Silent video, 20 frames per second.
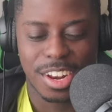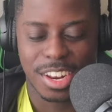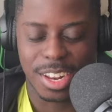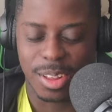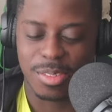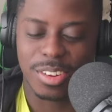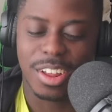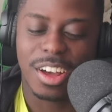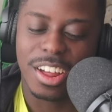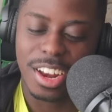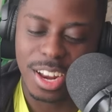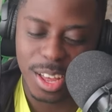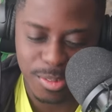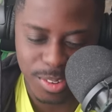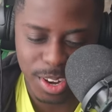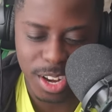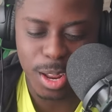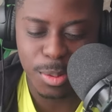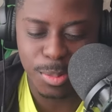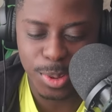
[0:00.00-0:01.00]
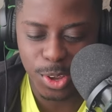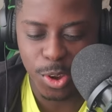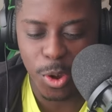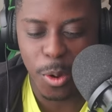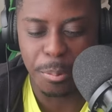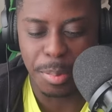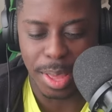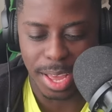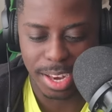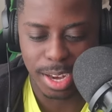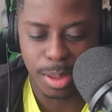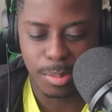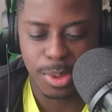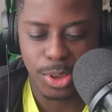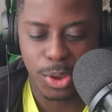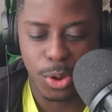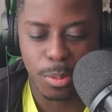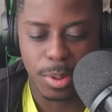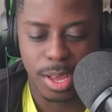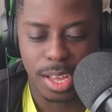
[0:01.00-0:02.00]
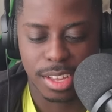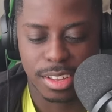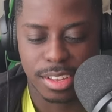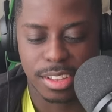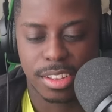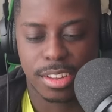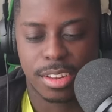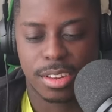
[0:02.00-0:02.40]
Let me, no, let me, let me go back. Let me go back.